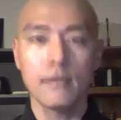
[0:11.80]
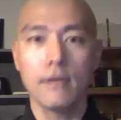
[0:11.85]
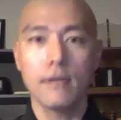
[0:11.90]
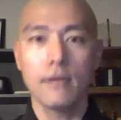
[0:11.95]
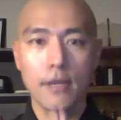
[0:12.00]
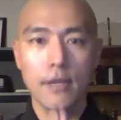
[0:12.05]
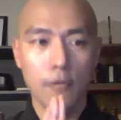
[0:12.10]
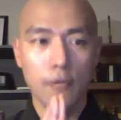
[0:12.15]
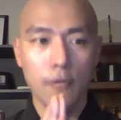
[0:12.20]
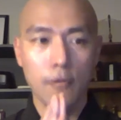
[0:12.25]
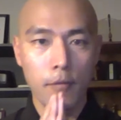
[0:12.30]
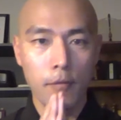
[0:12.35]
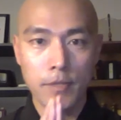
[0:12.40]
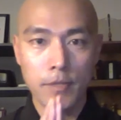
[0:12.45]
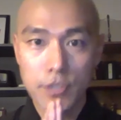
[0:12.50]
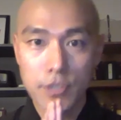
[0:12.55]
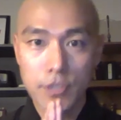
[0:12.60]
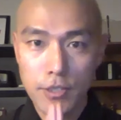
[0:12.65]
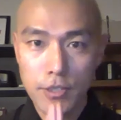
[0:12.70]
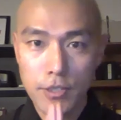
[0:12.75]
Thank you very
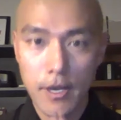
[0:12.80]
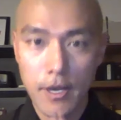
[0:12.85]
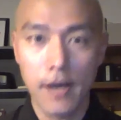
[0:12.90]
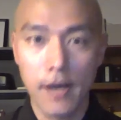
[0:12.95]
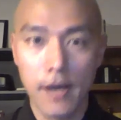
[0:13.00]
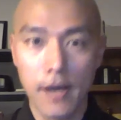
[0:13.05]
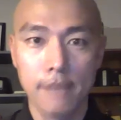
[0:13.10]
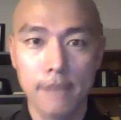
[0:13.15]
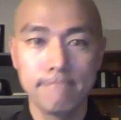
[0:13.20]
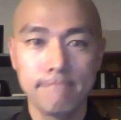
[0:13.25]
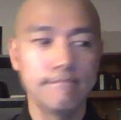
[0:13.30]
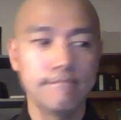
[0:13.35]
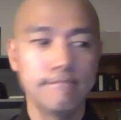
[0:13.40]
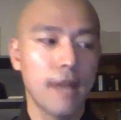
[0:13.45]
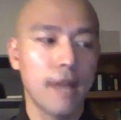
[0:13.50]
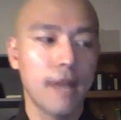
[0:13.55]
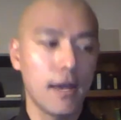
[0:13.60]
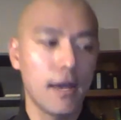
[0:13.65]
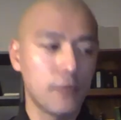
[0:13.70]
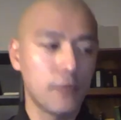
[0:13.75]
much.
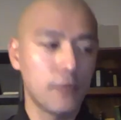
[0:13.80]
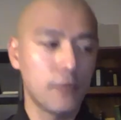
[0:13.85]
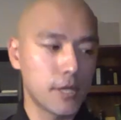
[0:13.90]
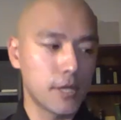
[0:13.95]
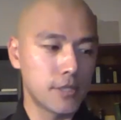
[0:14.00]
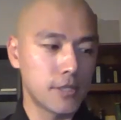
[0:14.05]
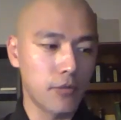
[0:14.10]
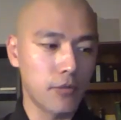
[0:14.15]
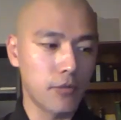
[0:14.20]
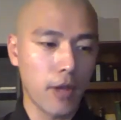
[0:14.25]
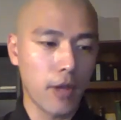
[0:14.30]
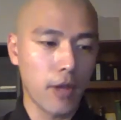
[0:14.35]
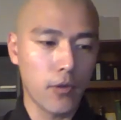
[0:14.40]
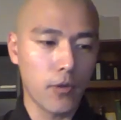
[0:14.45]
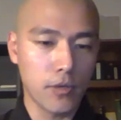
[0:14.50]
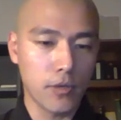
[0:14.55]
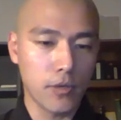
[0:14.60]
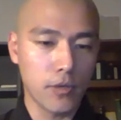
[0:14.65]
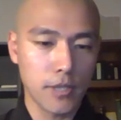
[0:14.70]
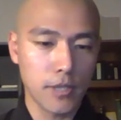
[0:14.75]
I wanted to
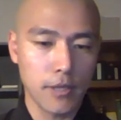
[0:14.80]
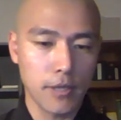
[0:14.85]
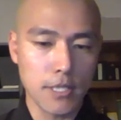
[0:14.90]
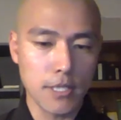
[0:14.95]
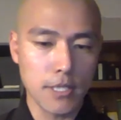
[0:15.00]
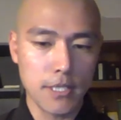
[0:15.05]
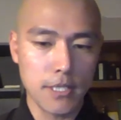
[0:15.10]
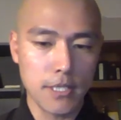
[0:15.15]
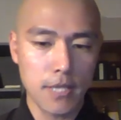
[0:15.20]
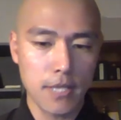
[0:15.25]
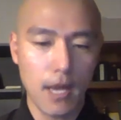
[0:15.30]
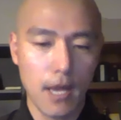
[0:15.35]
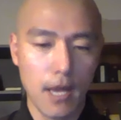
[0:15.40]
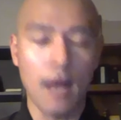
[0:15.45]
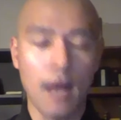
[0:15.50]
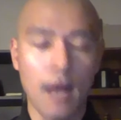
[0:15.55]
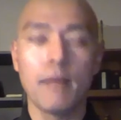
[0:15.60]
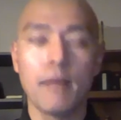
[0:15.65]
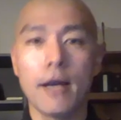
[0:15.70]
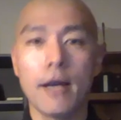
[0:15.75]
record this.
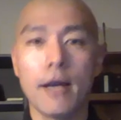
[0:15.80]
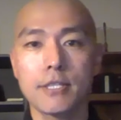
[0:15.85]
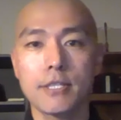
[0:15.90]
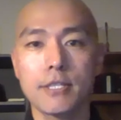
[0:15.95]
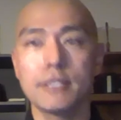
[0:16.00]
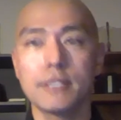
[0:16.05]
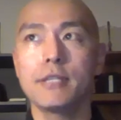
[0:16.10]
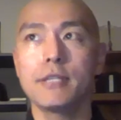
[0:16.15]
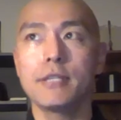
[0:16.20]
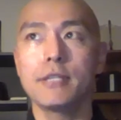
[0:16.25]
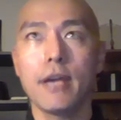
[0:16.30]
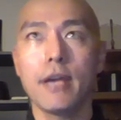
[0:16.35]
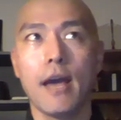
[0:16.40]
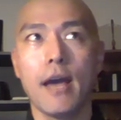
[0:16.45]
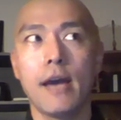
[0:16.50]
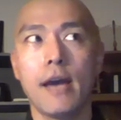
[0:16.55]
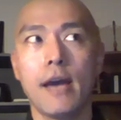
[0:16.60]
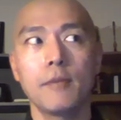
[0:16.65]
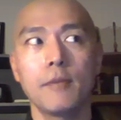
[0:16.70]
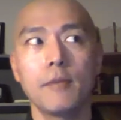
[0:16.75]
Actually, today
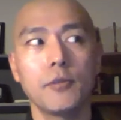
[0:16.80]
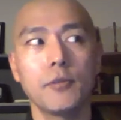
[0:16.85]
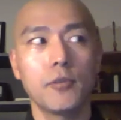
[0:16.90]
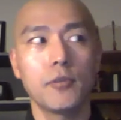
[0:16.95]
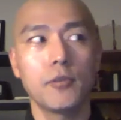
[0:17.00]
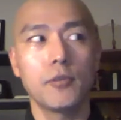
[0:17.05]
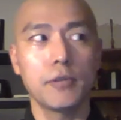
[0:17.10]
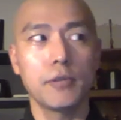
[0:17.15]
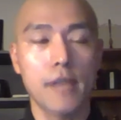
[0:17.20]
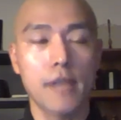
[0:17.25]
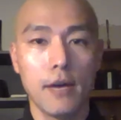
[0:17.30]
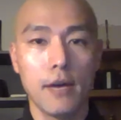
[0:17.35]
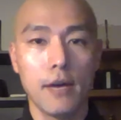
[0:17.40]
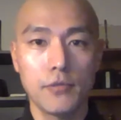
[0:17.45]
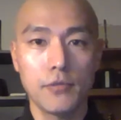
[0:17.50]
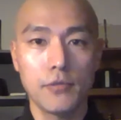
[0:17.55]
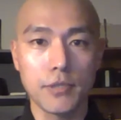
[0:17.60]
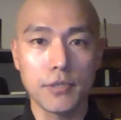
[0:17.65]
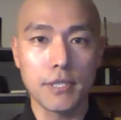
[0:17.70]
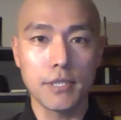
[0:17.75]
I'm going
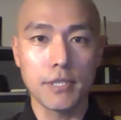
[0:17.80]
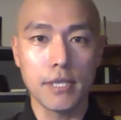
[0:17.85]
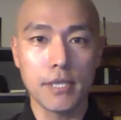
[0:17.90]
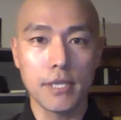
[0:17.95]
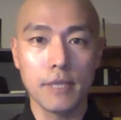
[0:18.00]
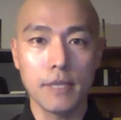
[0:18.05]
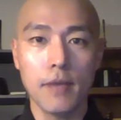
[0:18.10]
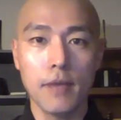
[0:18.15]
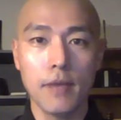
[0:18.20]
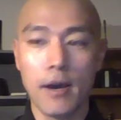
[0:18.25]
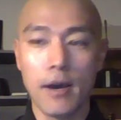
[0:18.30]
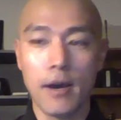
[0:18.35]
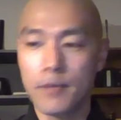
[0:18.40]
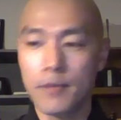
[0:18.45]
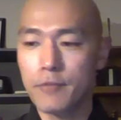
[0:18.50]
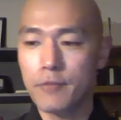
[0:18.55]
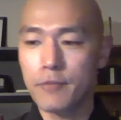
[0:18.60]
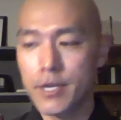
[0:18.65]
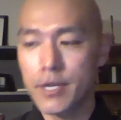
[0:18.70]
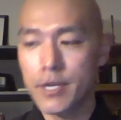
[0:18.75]
down to see
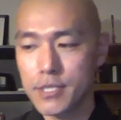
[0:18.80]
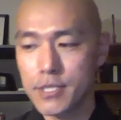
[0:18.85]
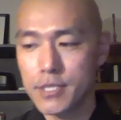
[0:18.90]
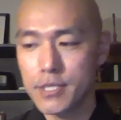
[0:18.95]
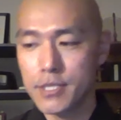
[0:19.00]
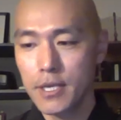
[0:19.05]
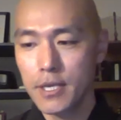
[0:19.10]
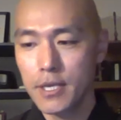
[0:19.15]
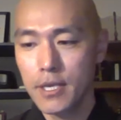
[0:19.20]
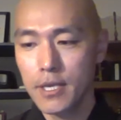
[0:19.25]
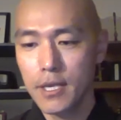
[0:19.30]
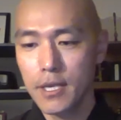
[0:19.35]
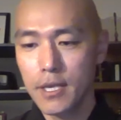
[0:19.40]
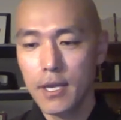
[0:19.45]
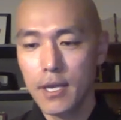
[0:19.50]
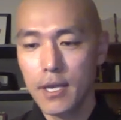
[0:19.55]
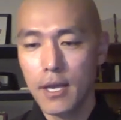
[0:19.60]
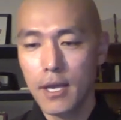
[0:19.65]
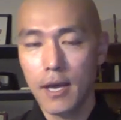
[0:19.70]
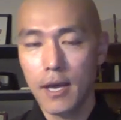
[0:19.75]
my friends,
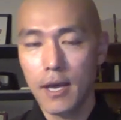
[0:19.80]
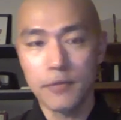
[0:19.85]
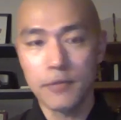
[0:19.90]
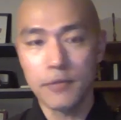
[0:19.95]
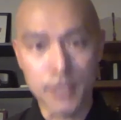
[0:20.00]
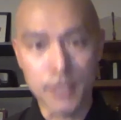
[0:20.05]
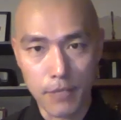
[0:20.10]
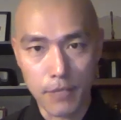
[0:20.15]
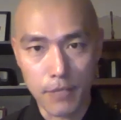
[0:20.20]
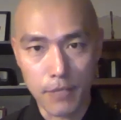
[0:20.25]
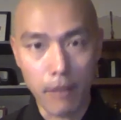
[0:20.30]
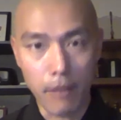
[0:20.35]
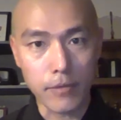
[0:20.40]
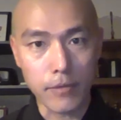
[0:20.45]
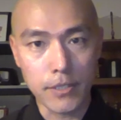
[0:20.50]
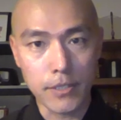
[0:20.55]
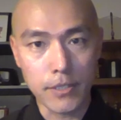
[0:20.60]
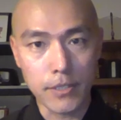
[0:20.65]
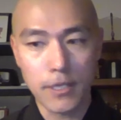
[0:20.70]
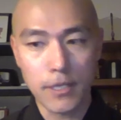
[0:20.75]
who's a
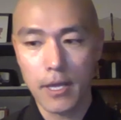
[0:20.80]
reverend